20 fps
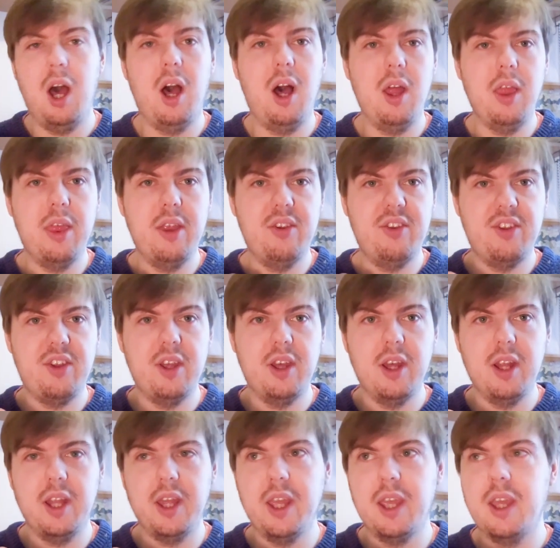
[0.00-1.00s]
Arthur
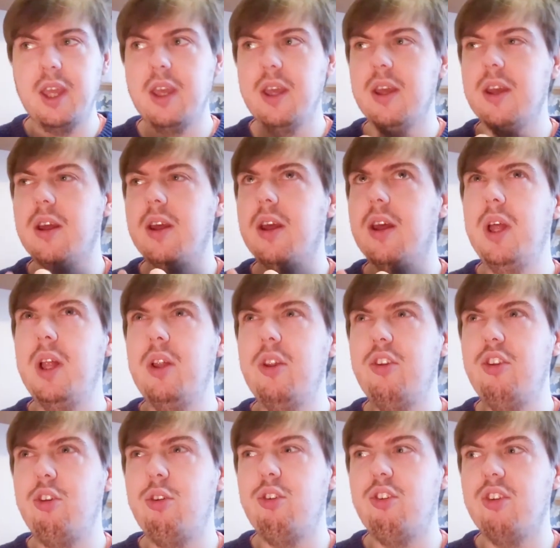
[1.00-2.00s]
Sterling,
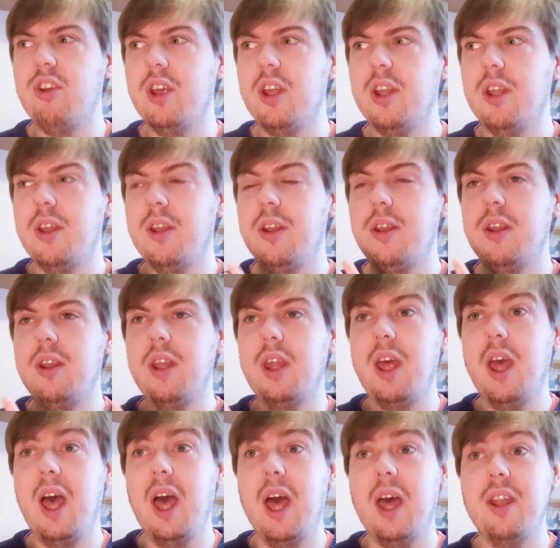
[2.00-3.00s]
Bill Newton
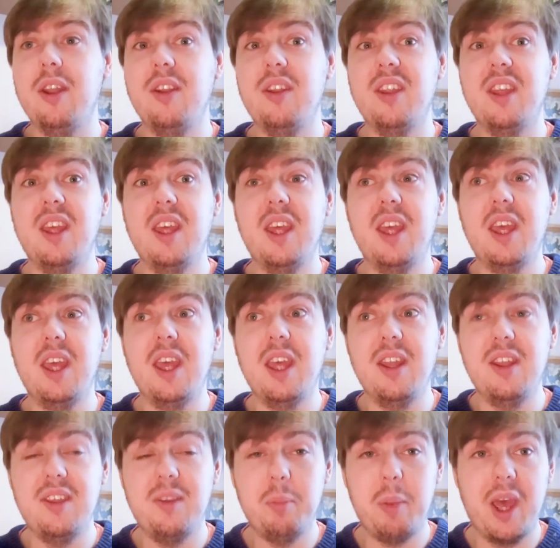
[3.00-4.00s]
and
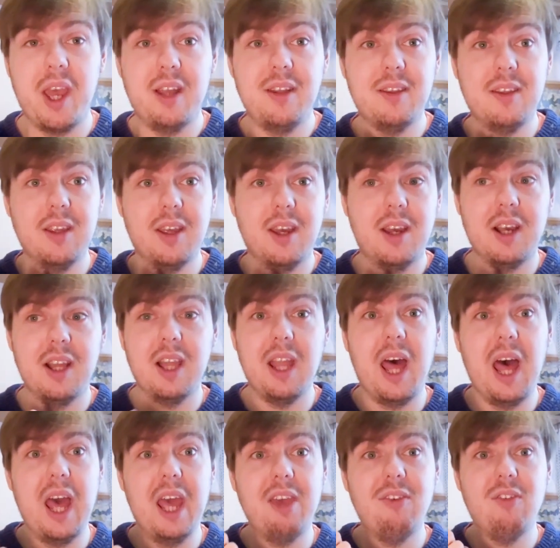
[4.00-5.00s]
Inspector
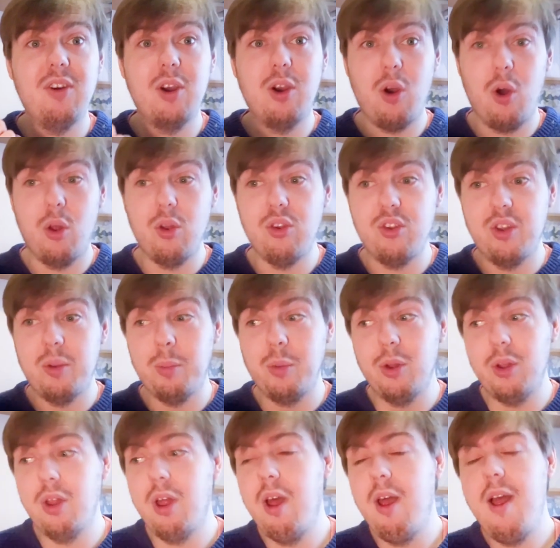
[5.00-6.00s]
Clive
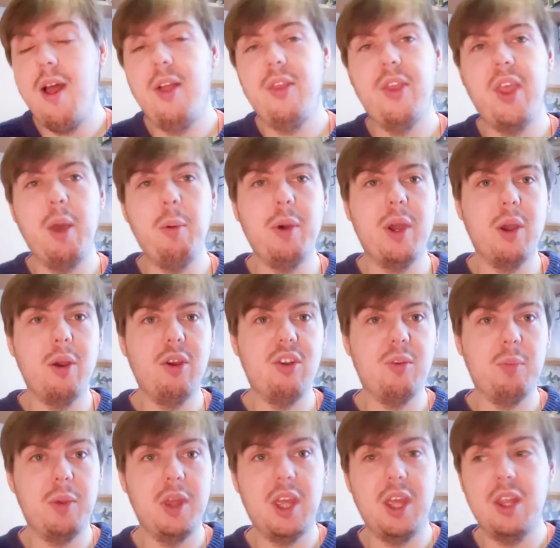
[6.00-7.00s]
Constable. They were going
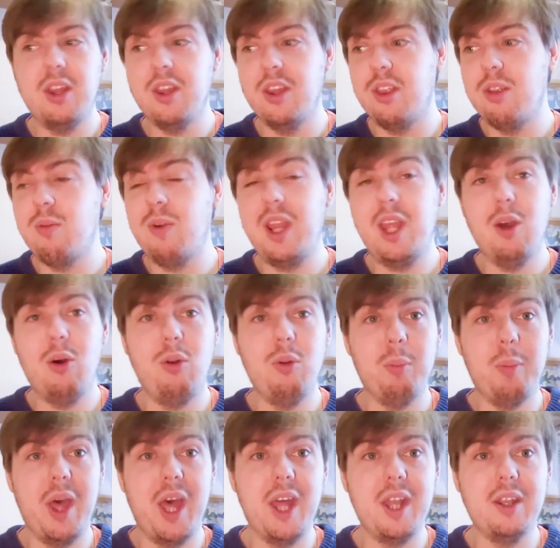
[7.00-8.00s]
to be the three
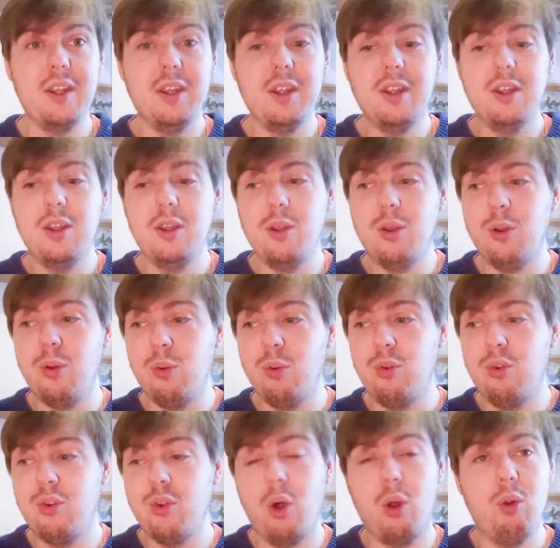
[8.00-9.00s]
old men who
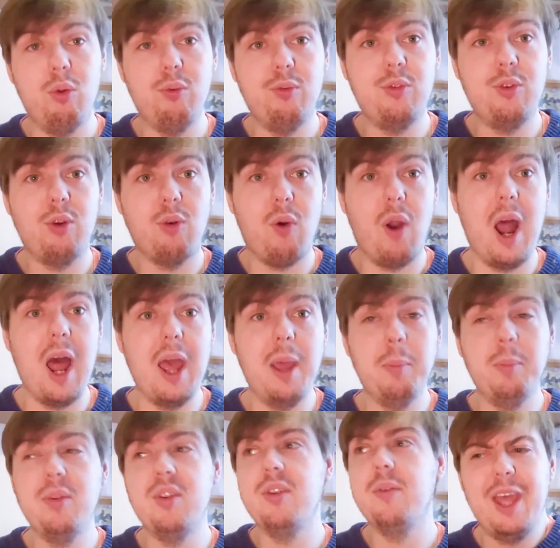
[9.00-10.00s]
solved
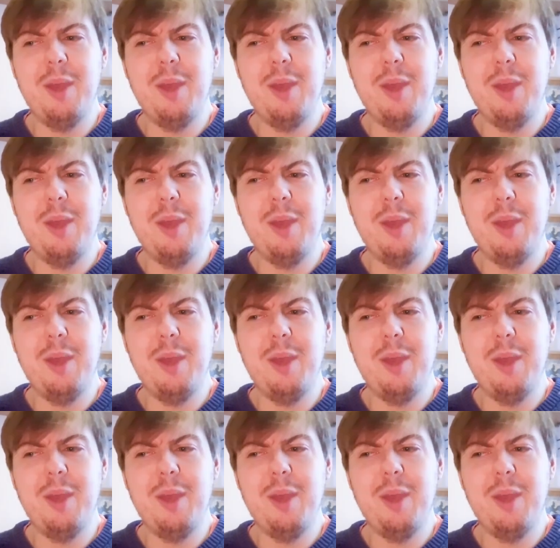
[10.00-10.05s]
crimes.